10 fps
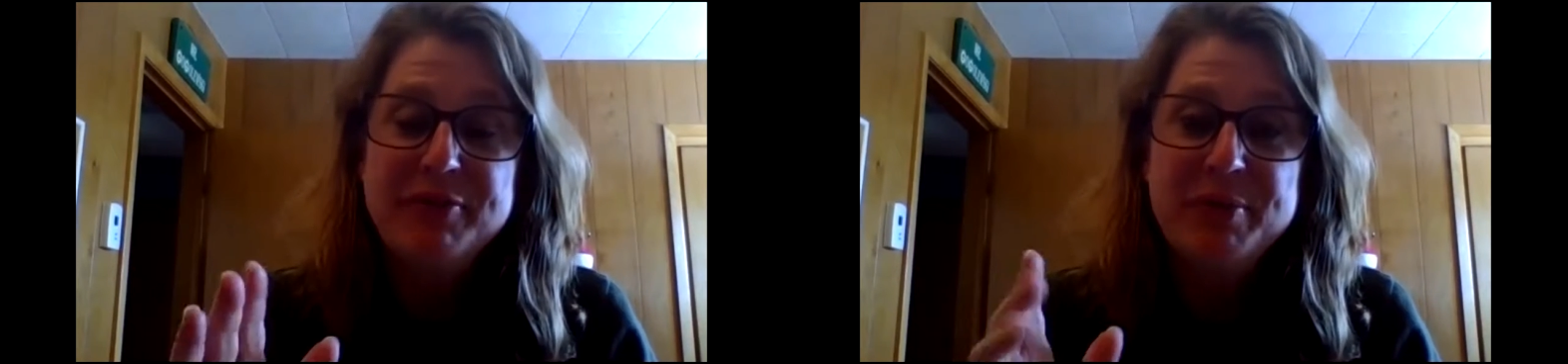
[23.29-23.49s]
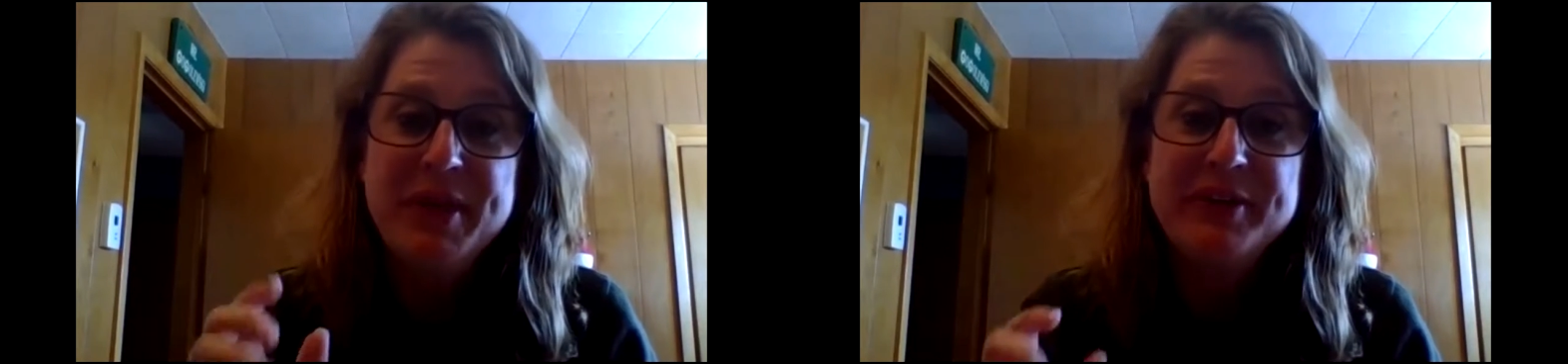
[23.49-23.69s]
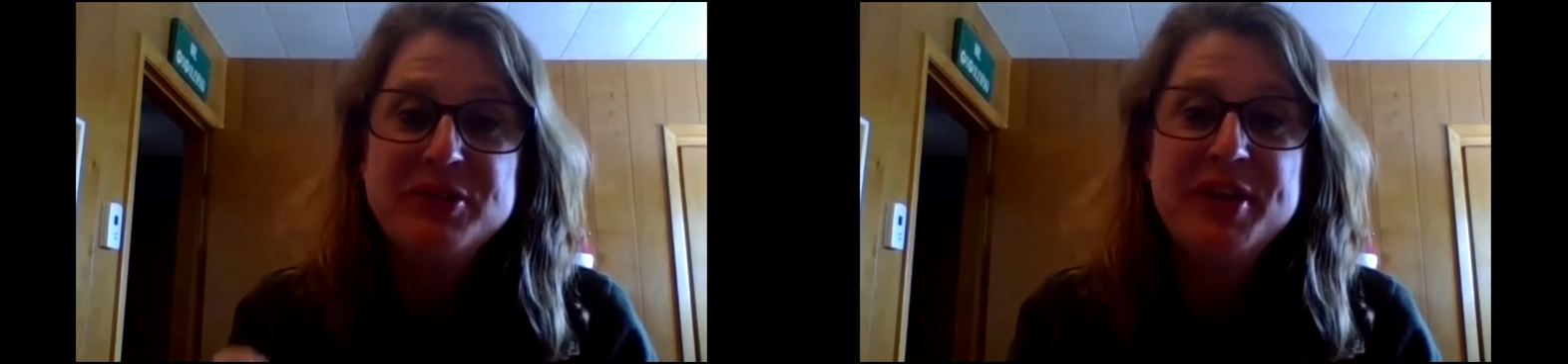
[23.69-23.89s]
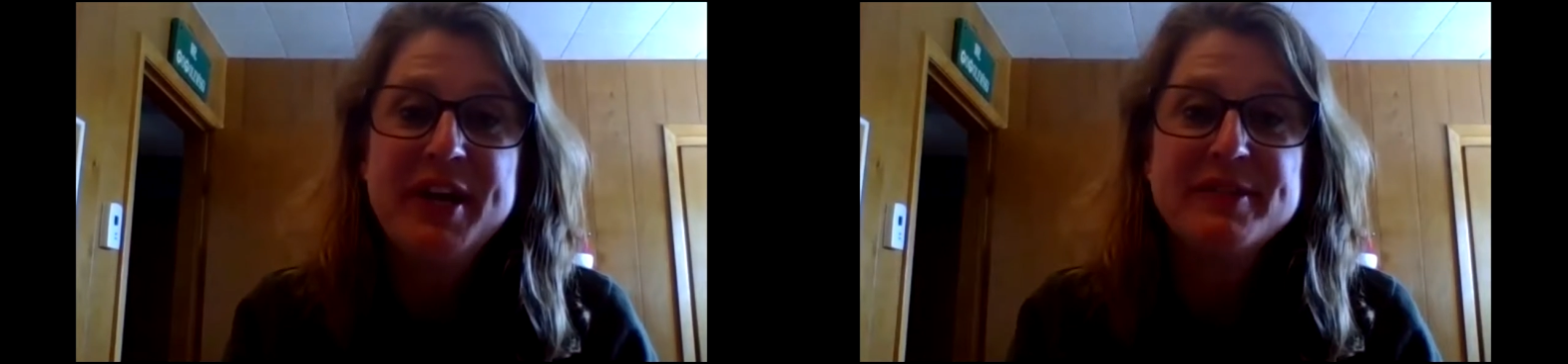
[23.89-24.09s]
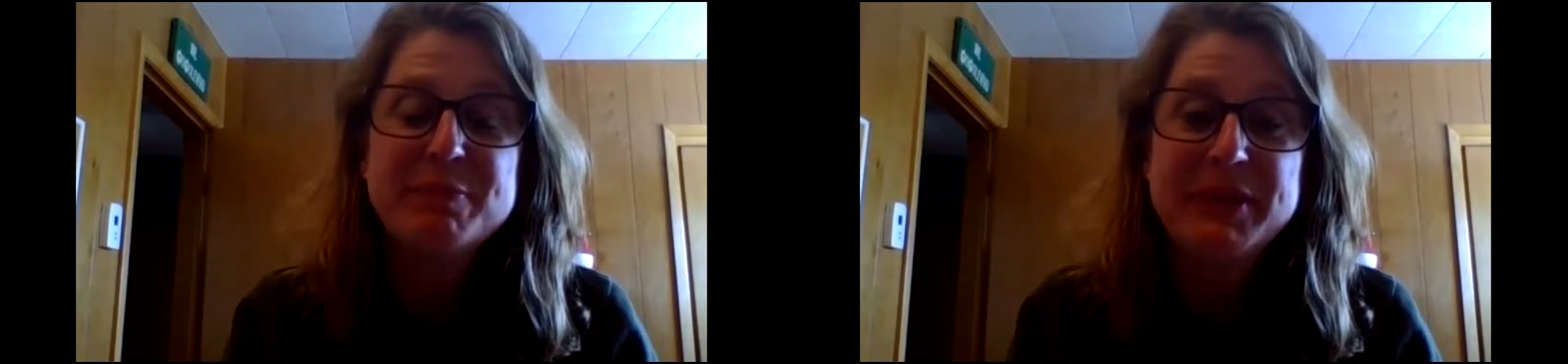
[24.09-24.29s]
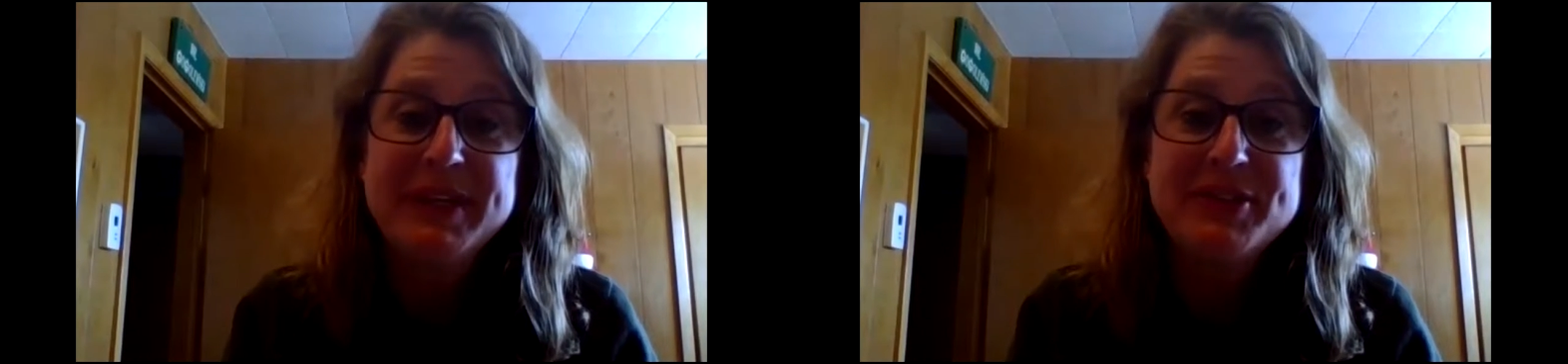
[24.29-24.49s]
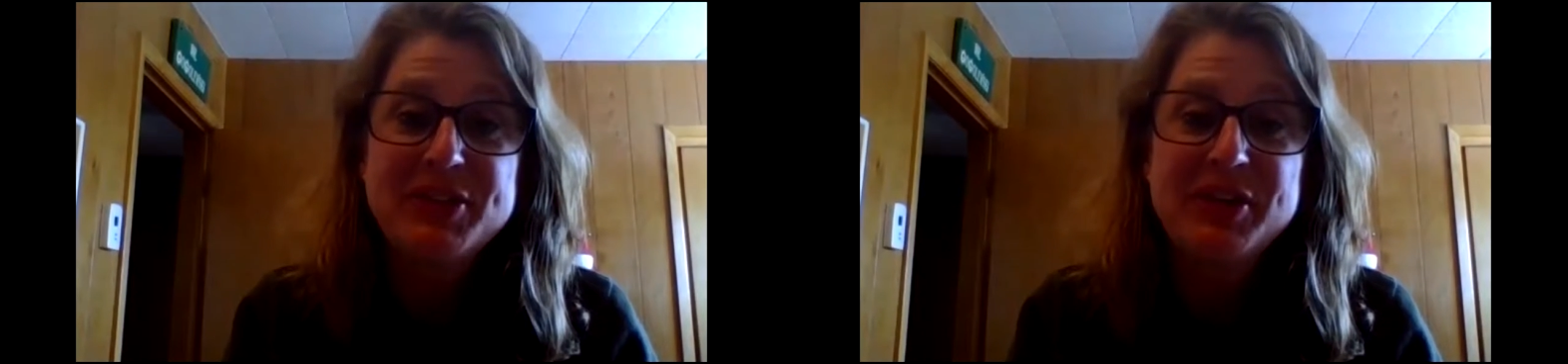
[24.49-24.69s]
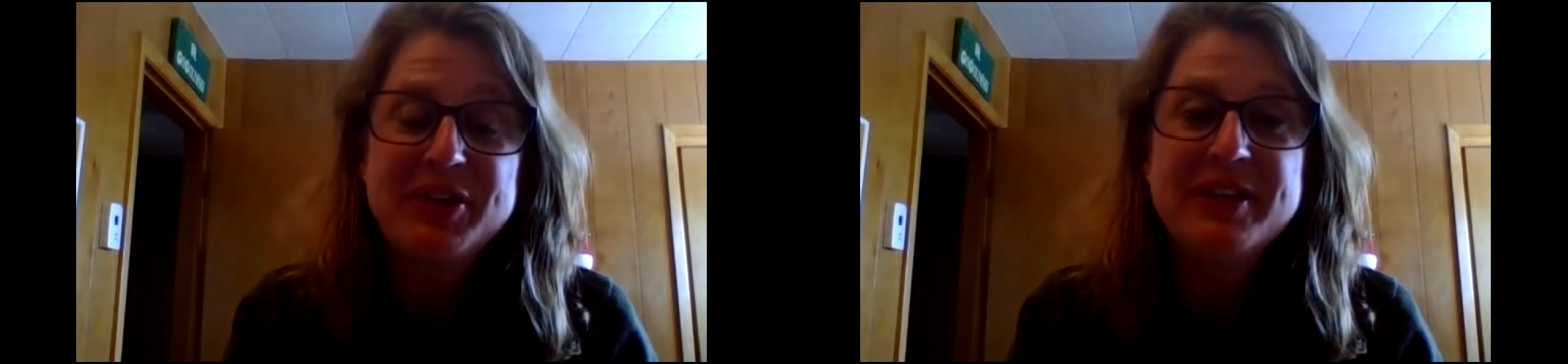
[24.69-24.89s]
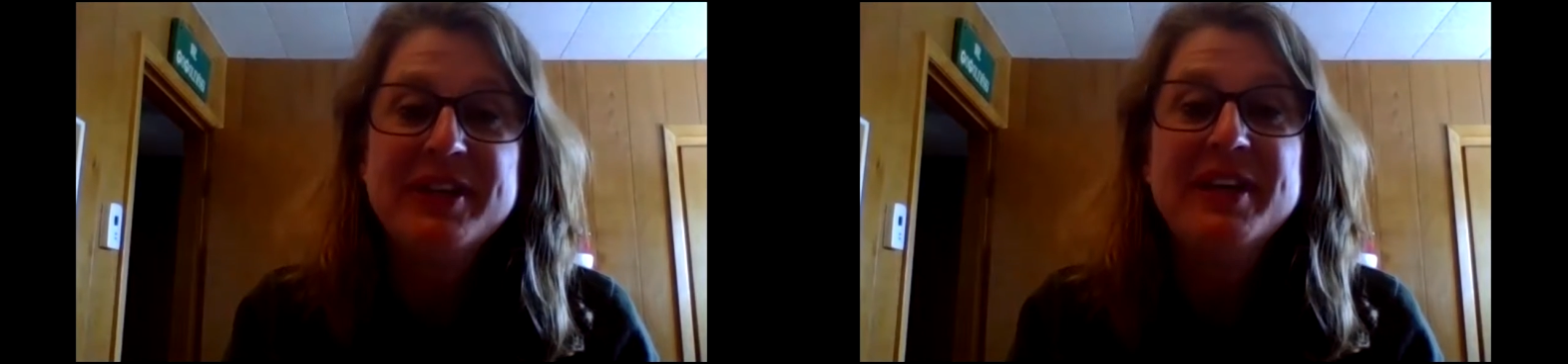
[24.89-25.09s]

from yesterday's blizzard,